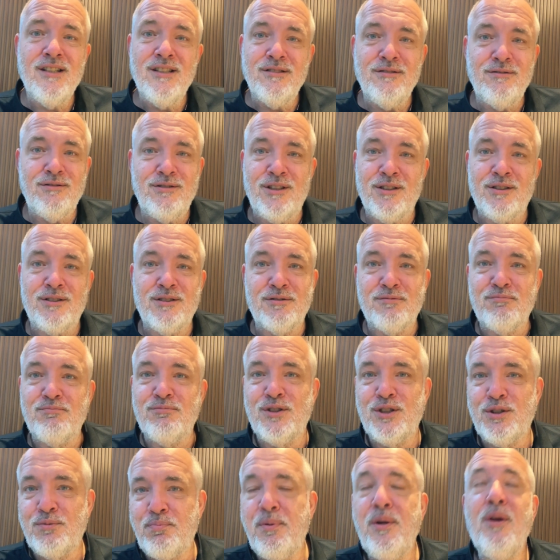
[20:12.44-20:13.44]
just
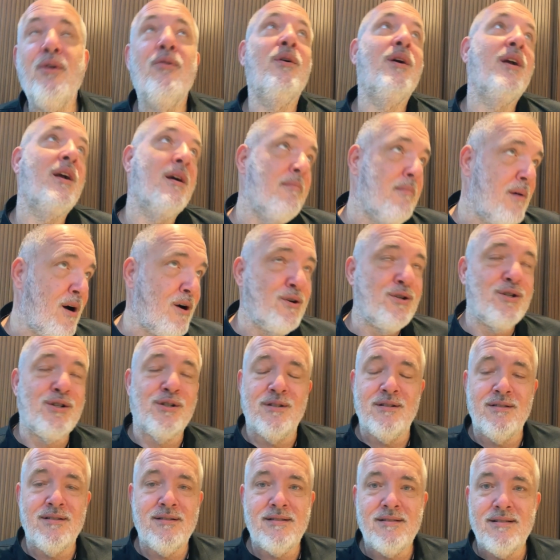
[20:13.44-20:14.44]
spewing
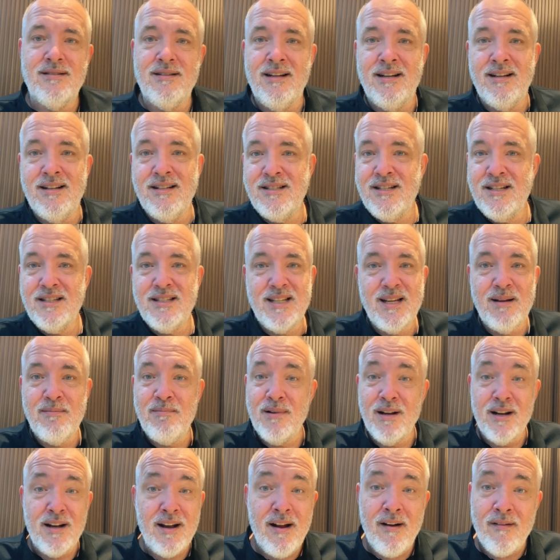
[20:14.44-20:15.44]
emotions, and it just seemed
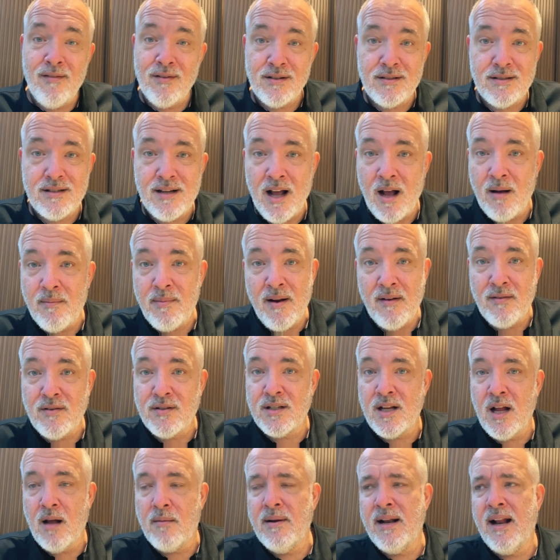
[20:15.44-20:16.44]
to never stop, never
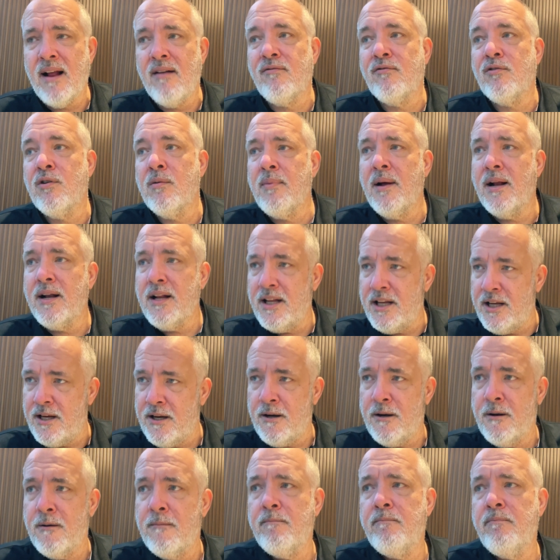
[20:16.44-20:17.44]
stop. And after about a
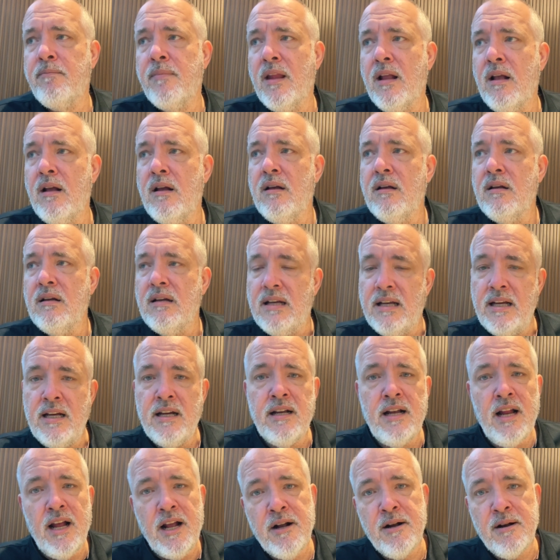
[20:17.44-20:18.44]
year
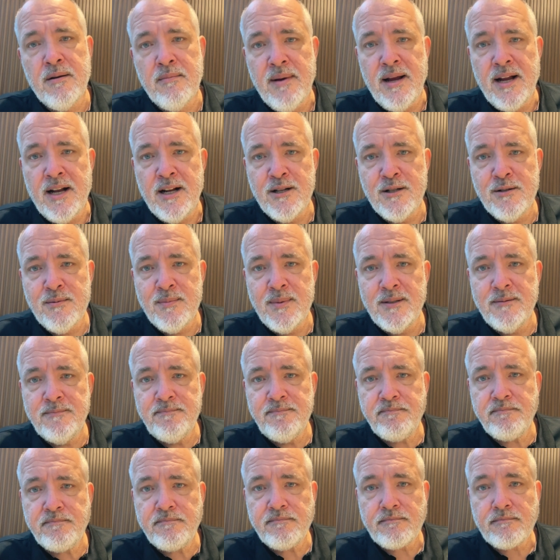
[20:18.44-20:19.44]
in anger management,
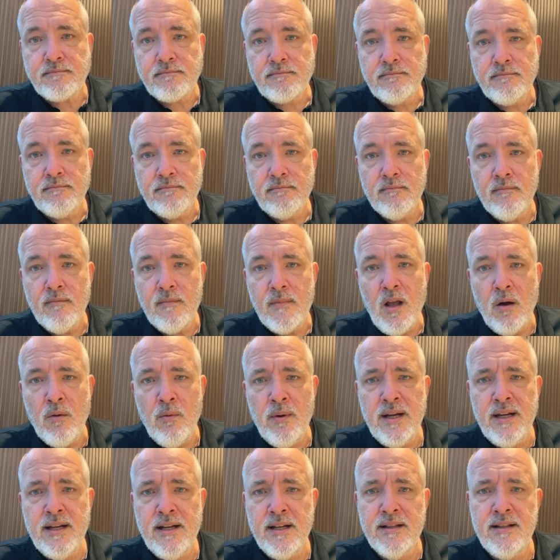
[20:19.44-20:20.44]

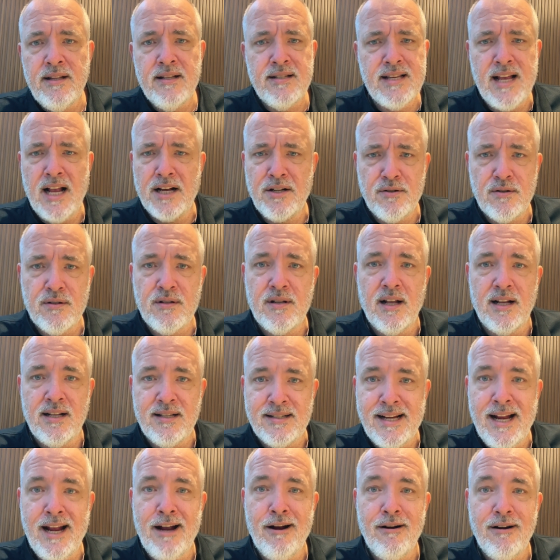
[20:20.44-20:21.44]
we did this
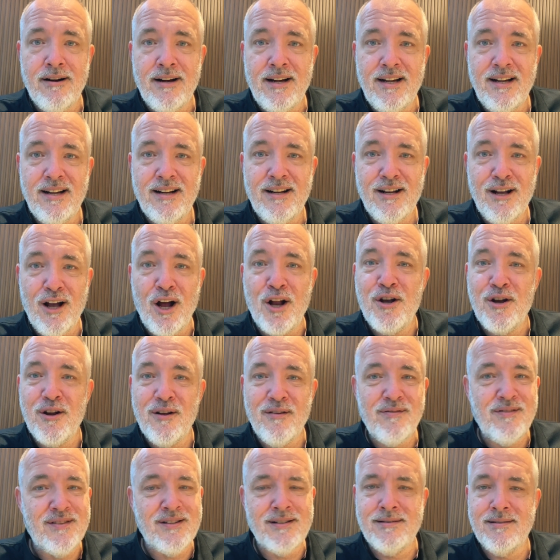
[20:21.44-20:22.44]
exercise. Gary
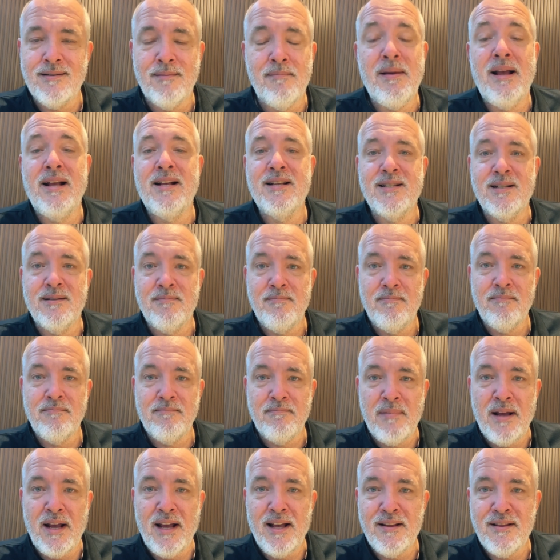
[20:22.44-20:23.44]
Cundiff, this amazing
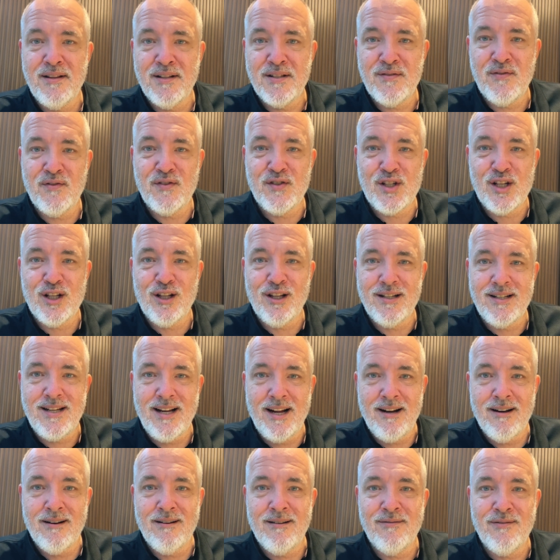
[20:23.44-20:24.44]
man, this
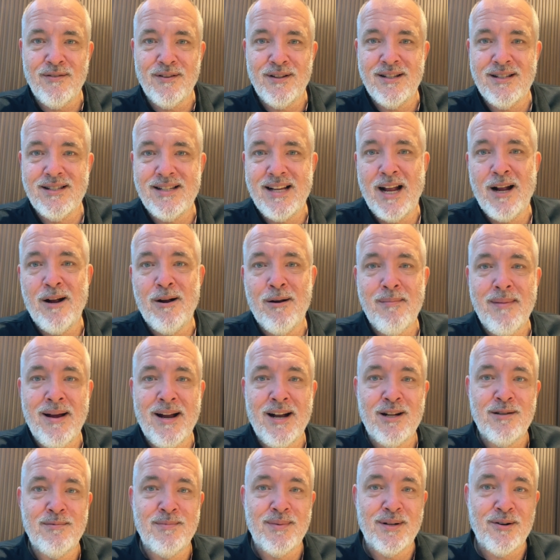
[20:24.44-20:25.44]
facilitator for this anger
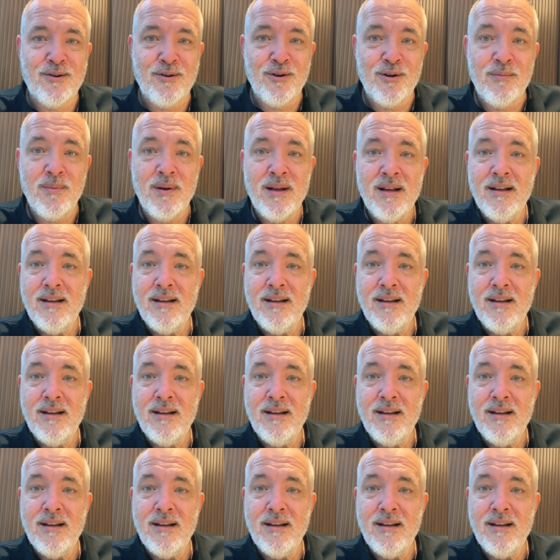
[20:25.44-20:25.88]
management group,